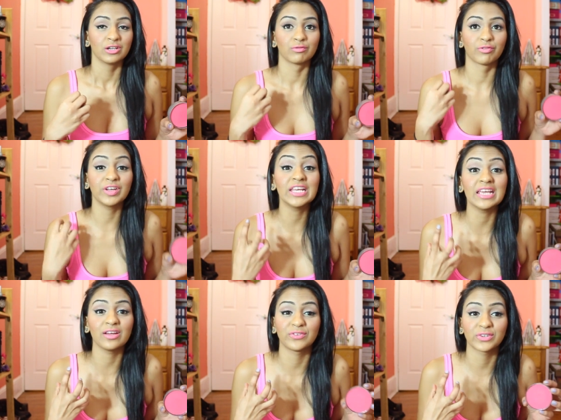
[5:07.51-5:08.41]

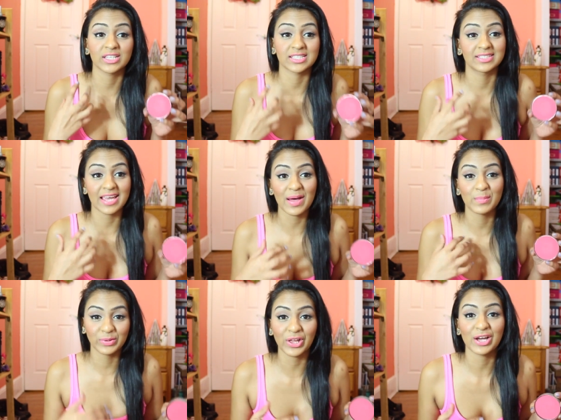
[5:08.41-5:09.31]
fiending for this
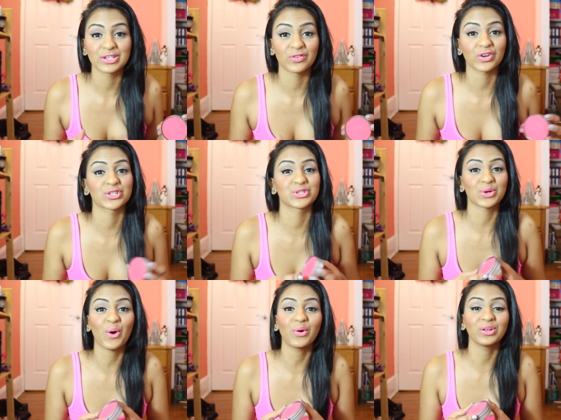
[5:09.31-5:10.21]
damn blush for
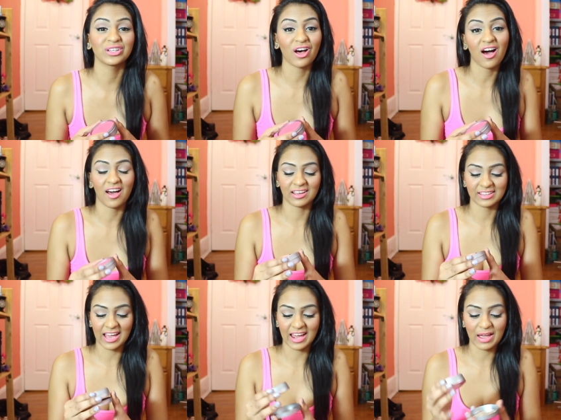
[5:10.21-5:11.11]
so
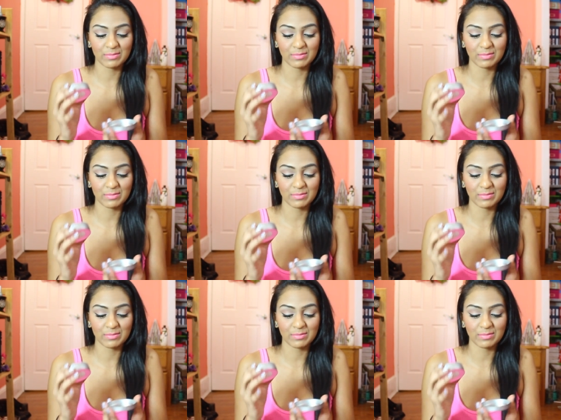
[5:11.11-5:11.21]
long that